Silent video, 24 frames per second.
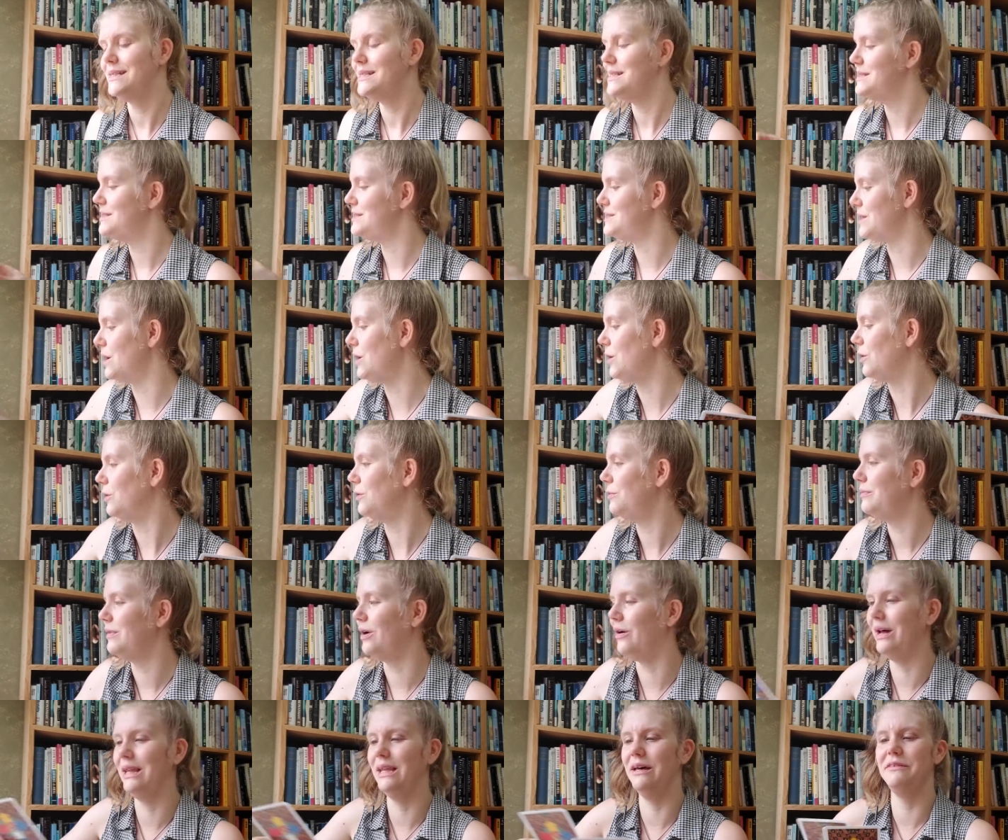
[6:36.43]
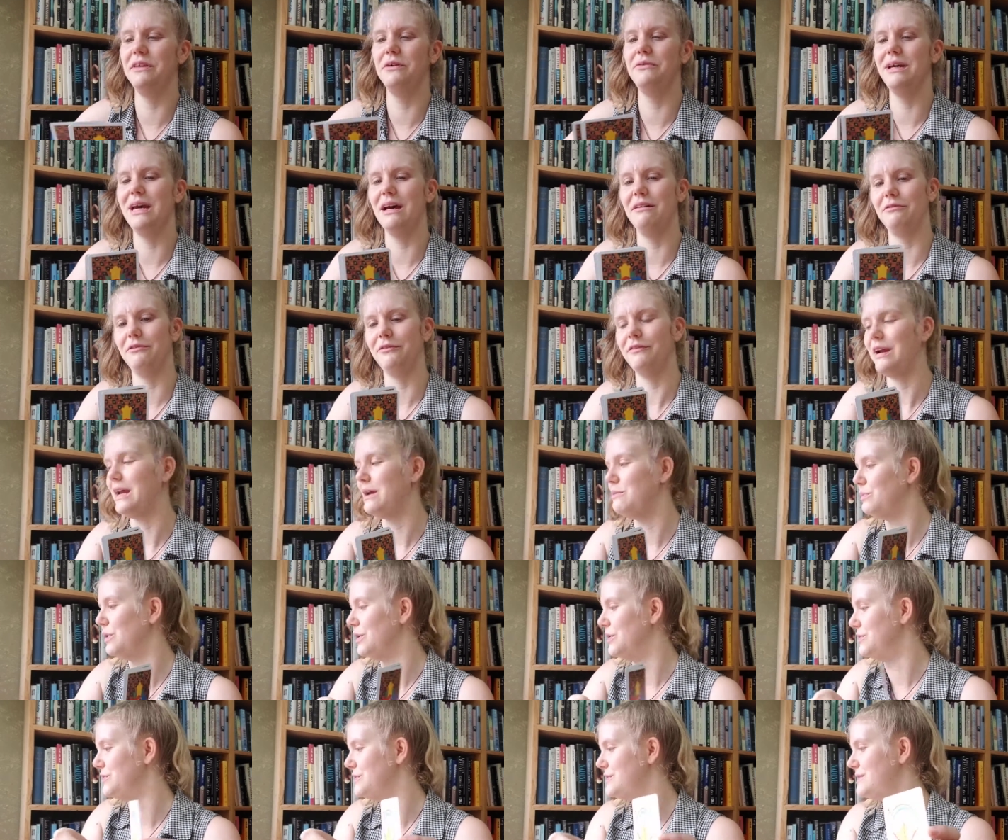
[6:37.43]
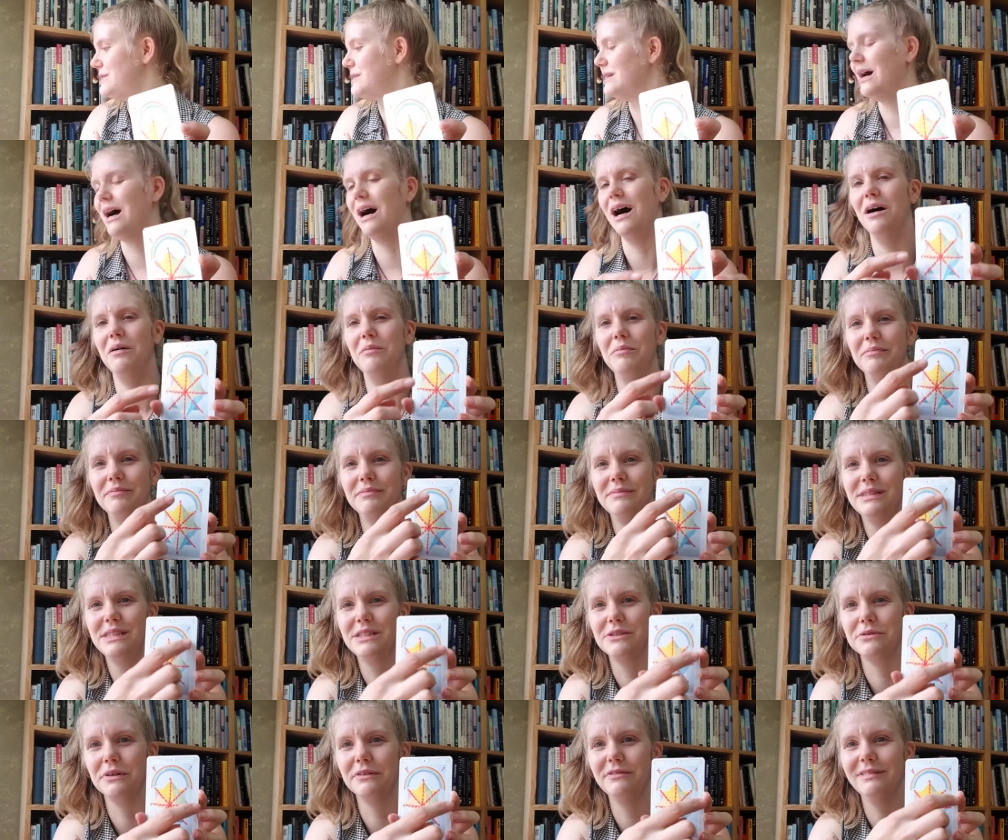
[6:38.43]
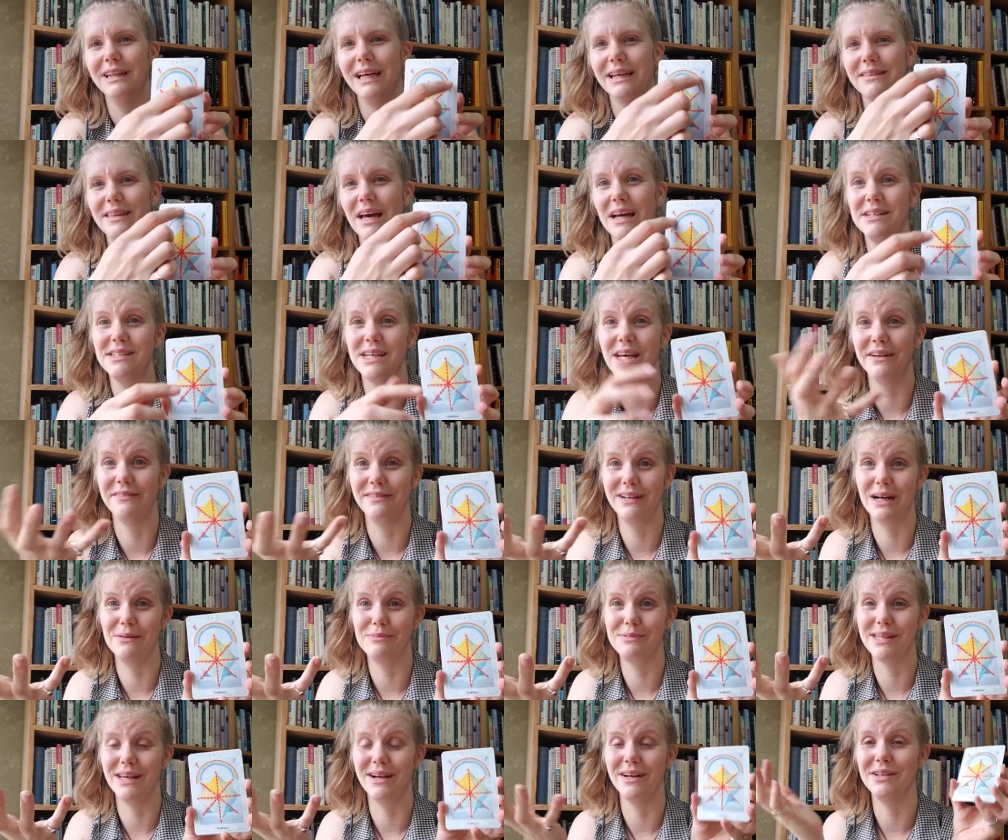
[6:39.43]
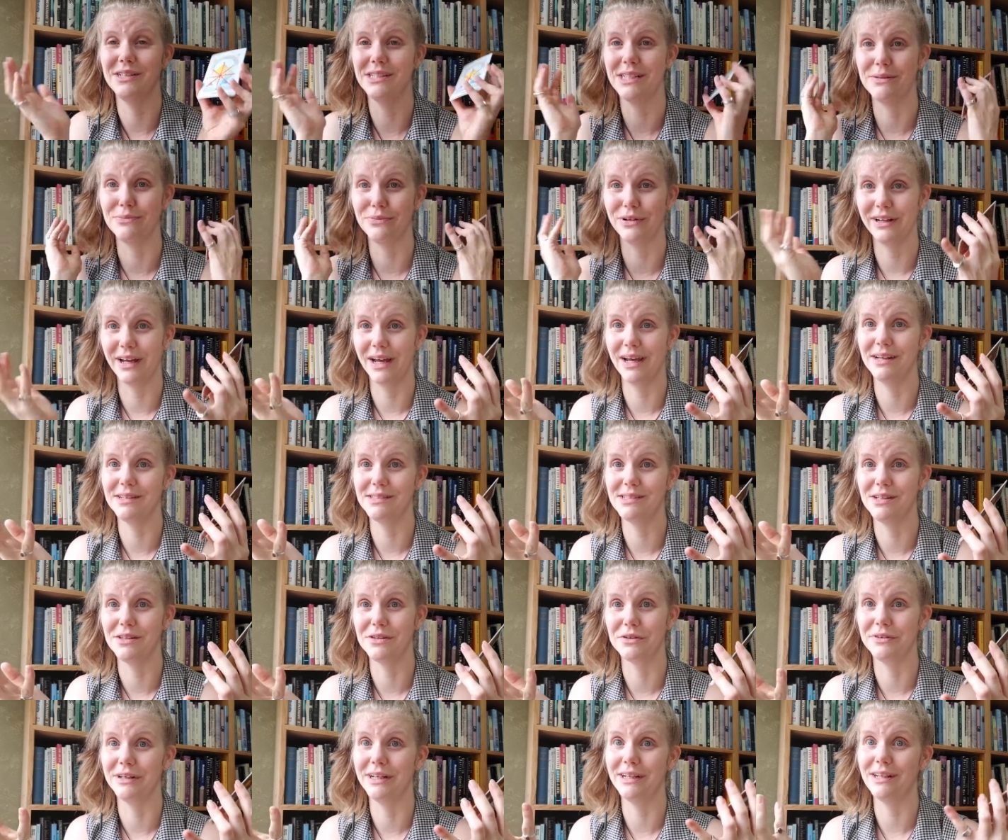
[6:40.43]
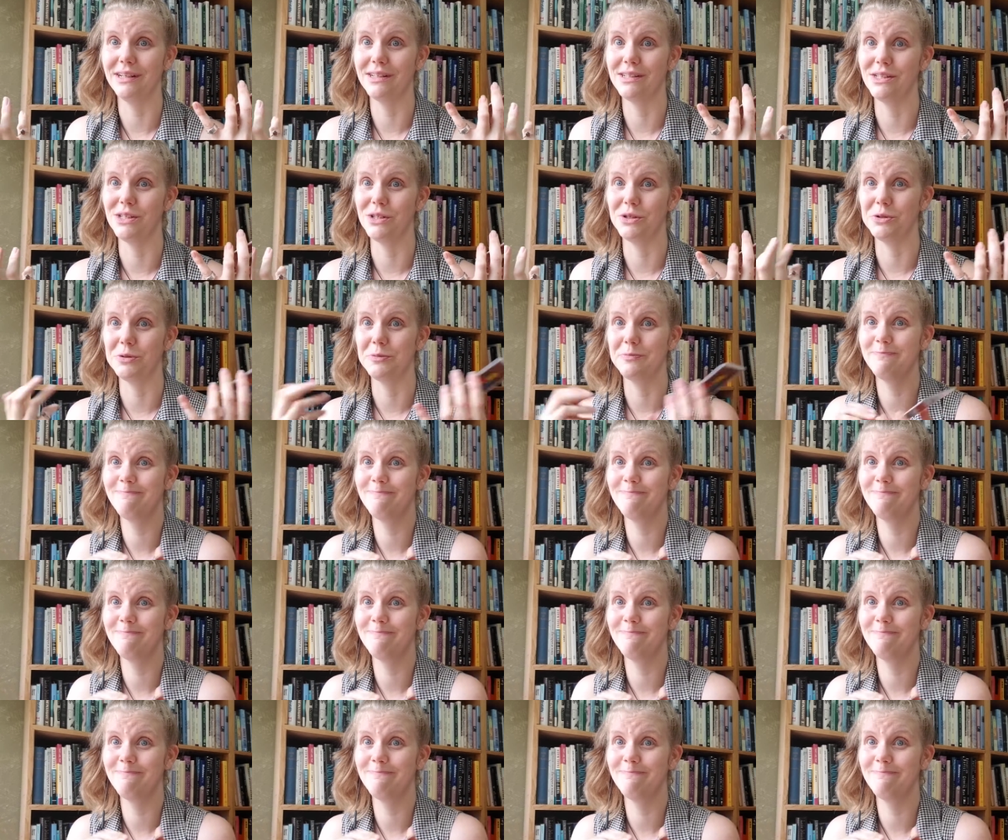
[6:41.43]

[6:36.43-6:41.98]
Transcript: So, oh, I love that we have rainbows um, to reflect that Ten of Cups energy, bringing us to the reading too.